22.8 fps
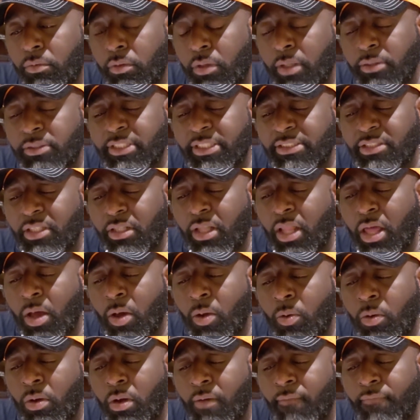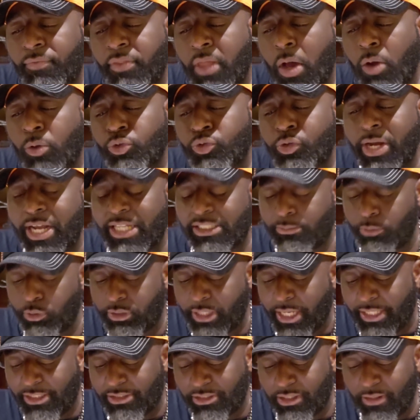it says the law of thought
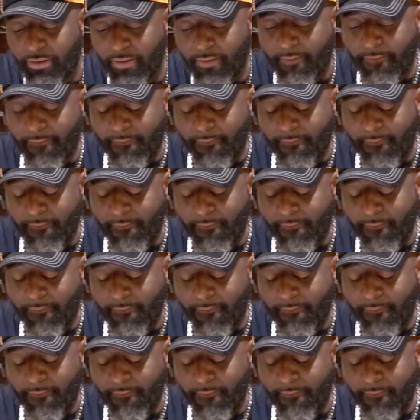transmutation.